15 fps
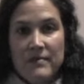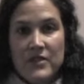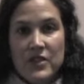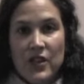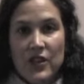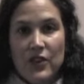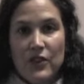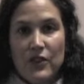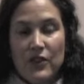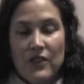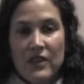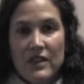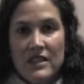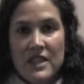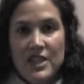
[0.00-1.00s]
So
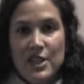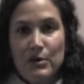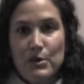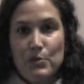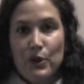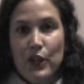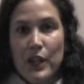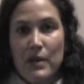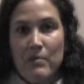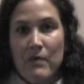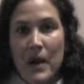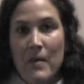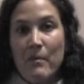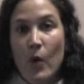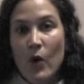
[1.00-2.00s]
teaching was really
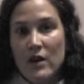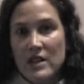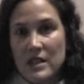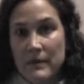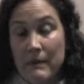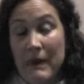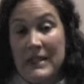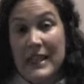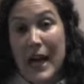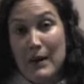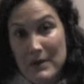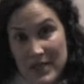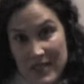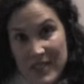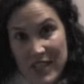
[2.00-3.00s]
important to me. My dad was a